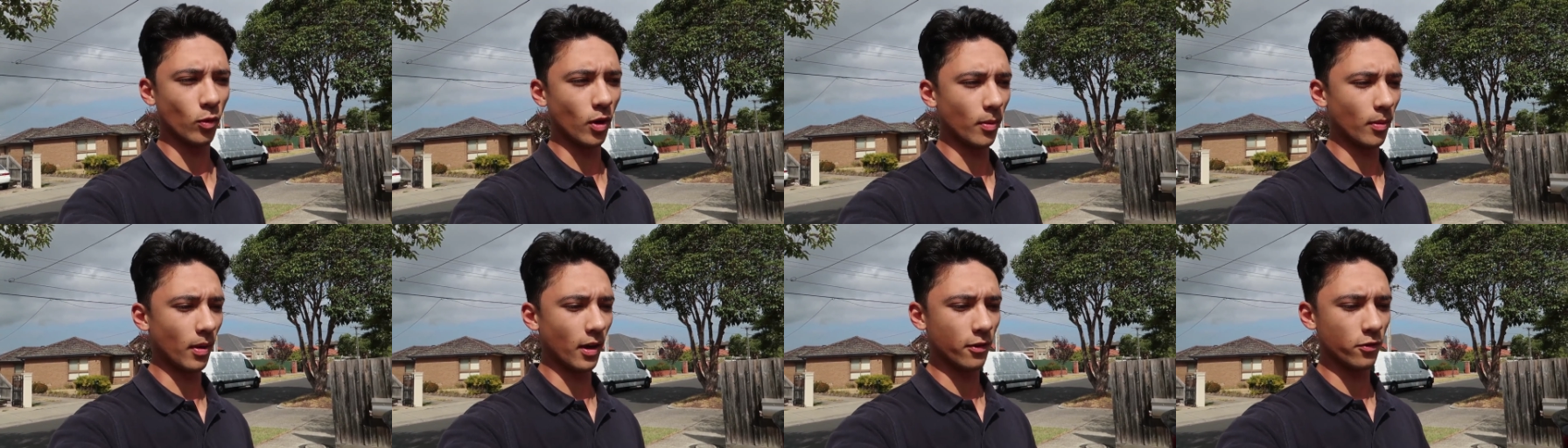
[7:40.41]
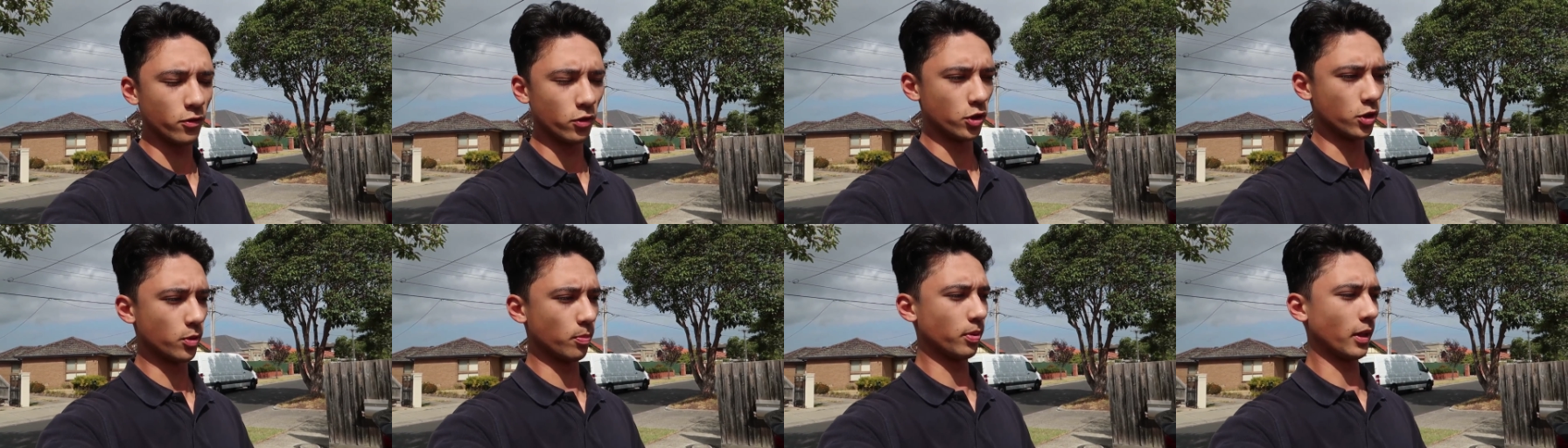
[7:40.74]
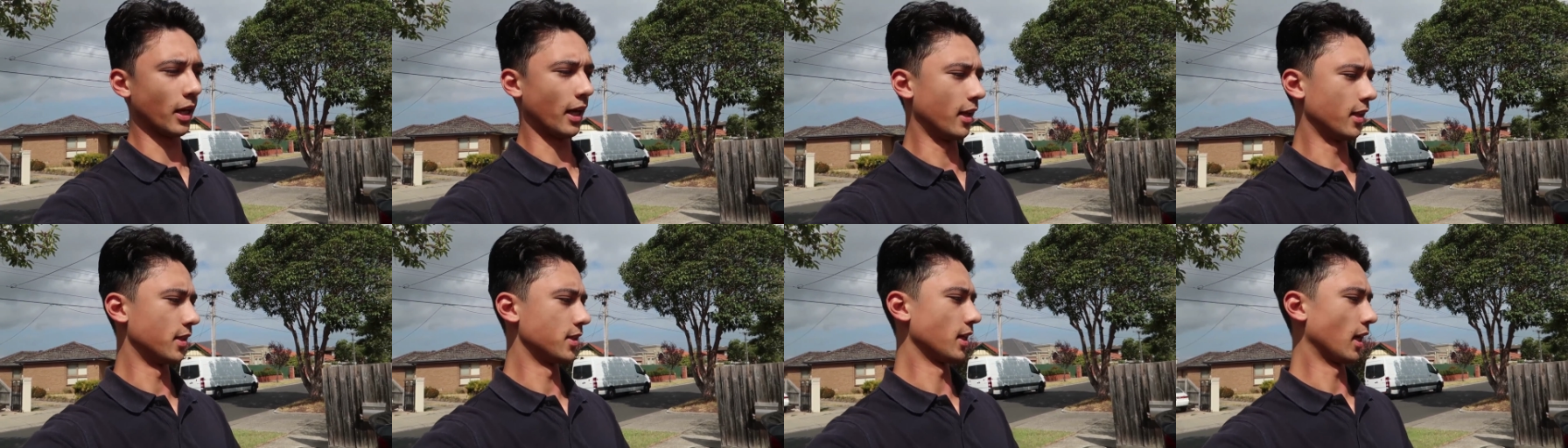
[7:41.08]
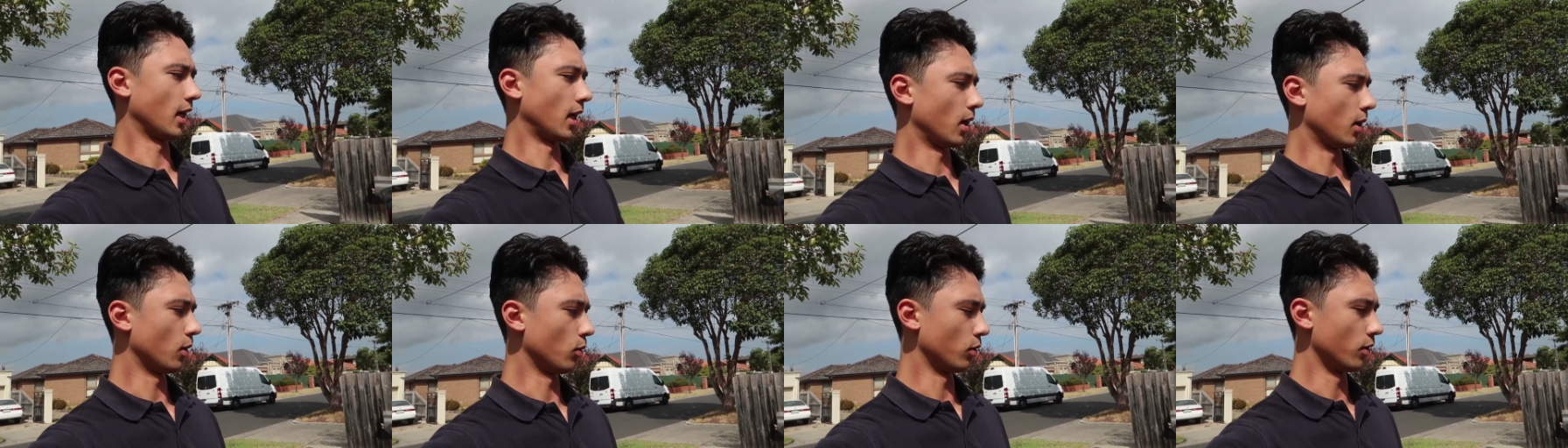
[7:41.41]
what my future plans
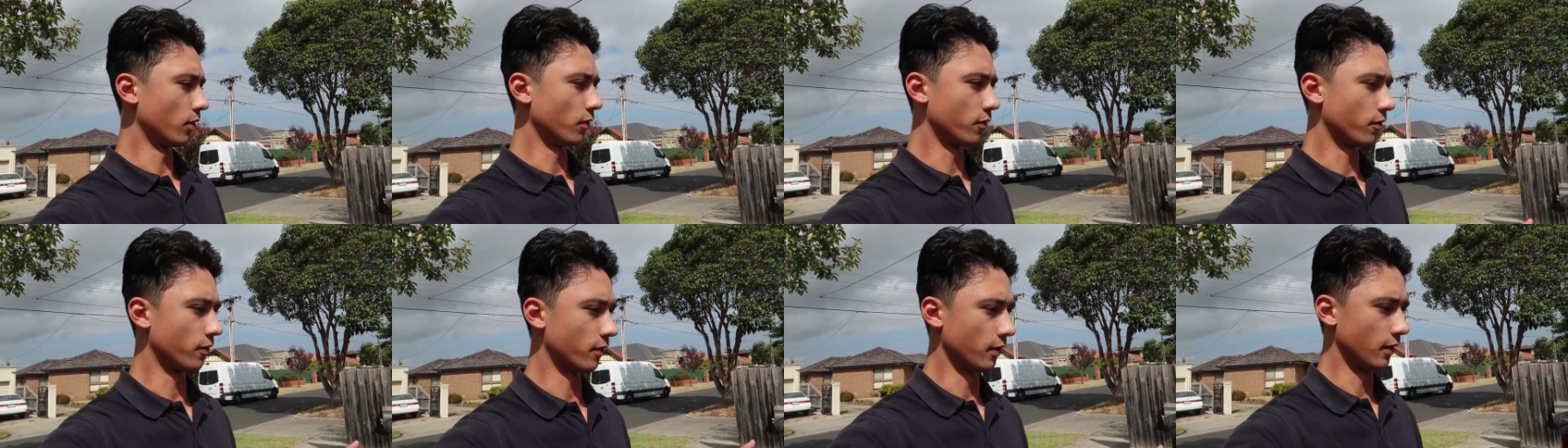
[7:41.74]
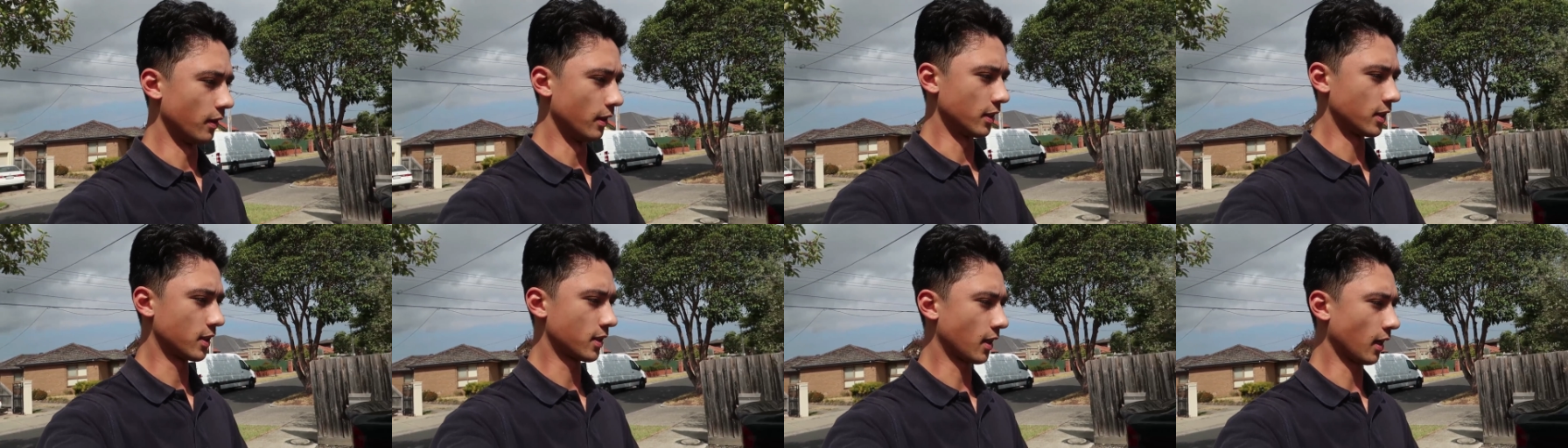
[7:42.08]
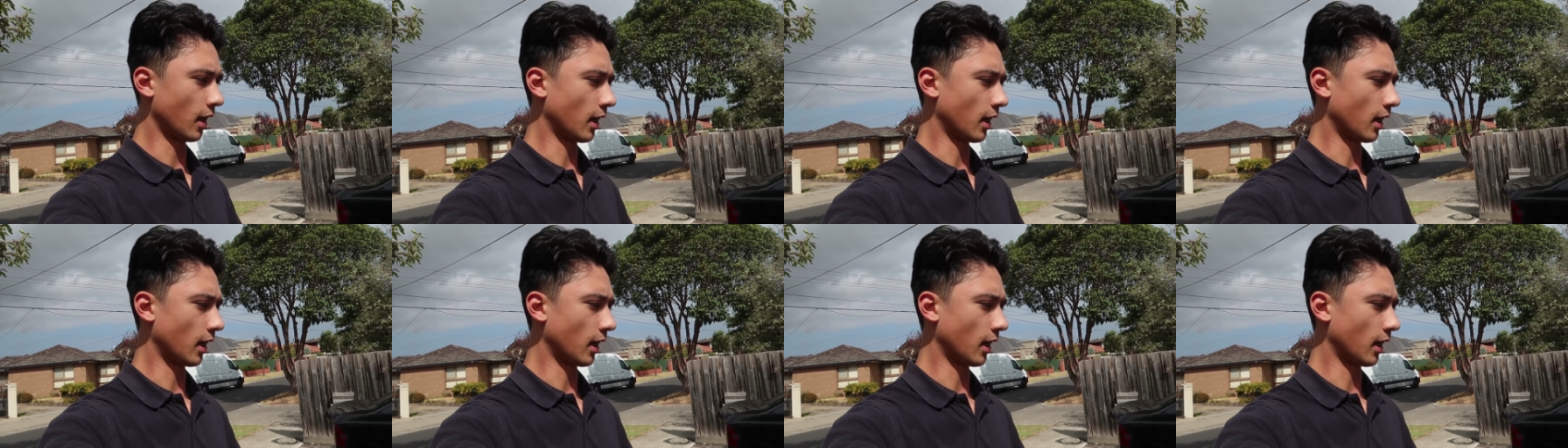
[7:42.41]
are with this